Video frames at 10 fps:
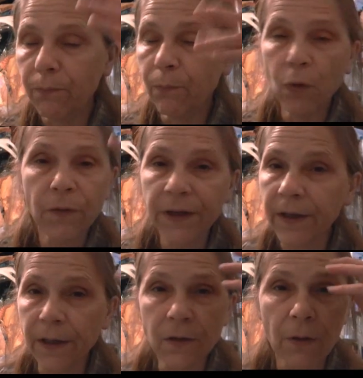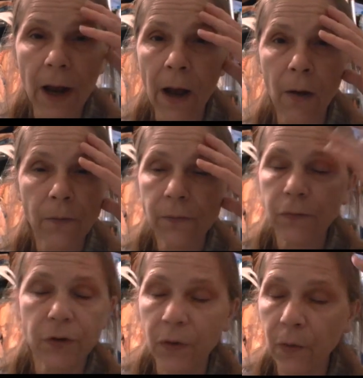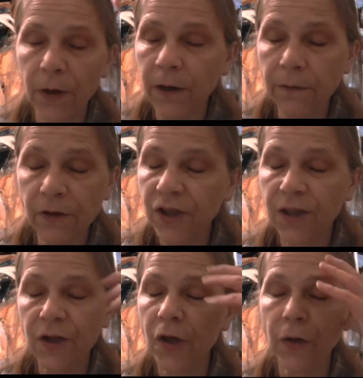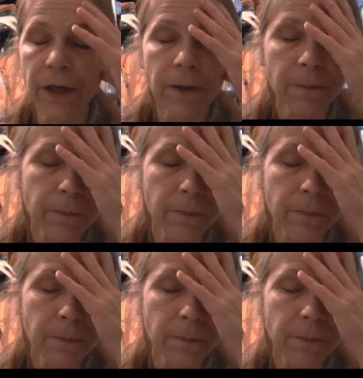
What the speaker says: moving things around, doing whatever she's doing.